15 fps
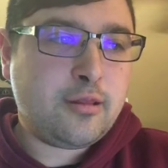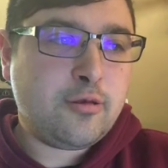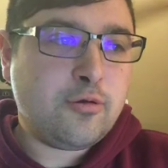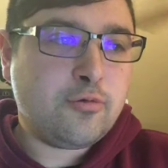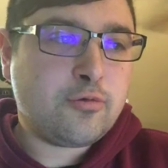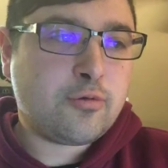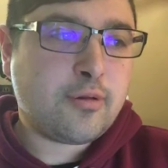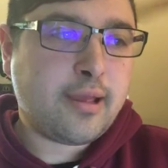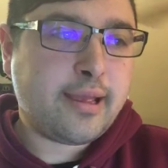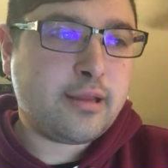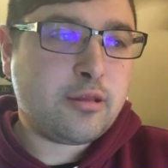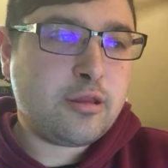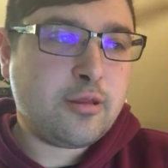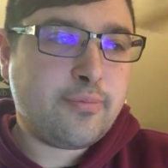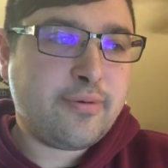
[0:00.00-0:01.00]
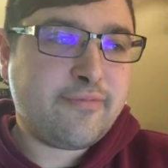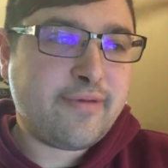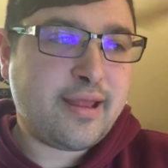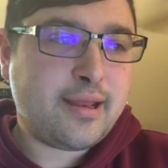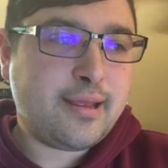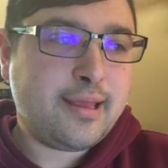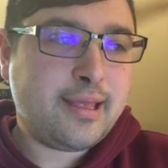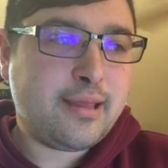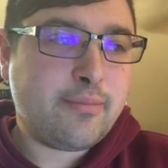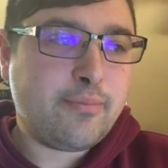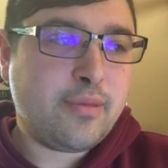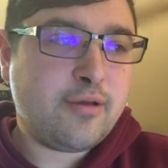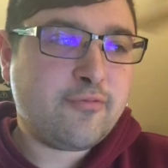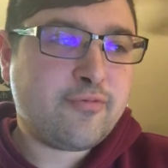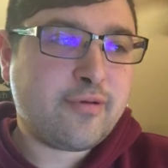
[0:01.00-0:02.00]
who tried to prevent
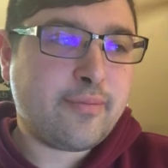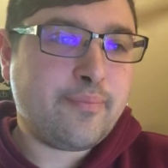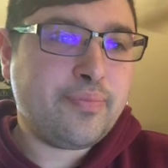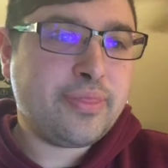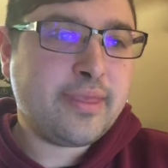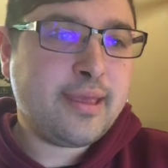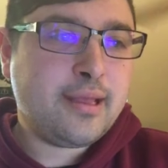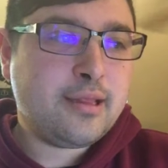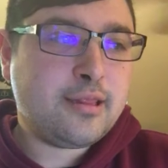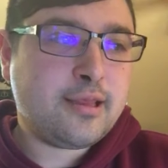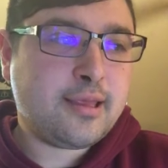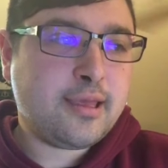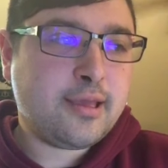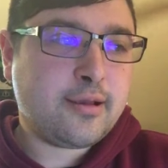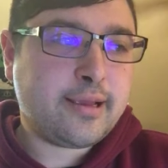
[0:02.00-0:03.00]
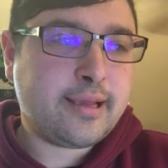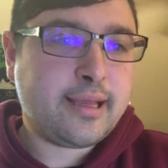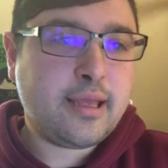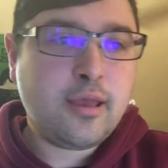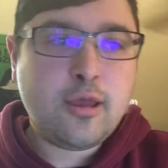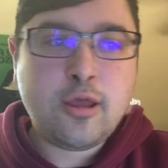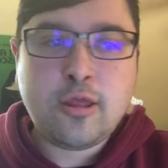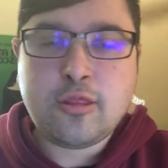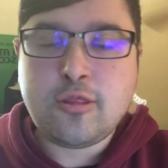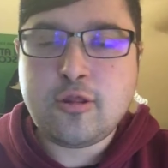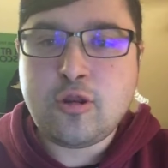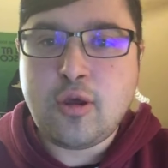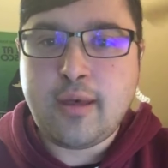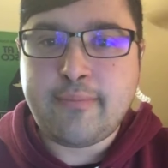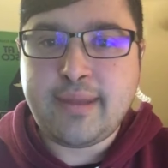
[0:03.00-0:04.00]
him from securing the
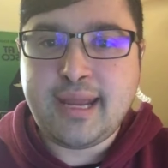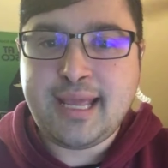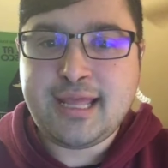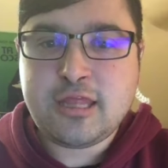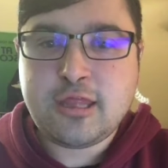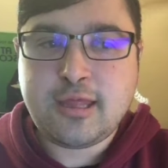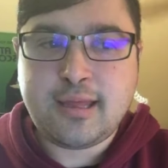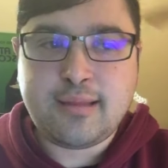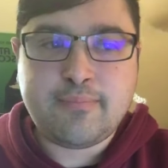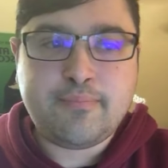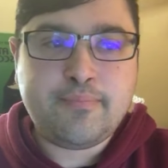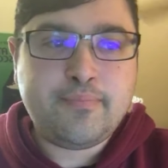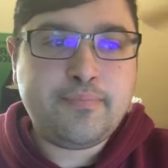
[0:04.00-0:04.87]
nomination.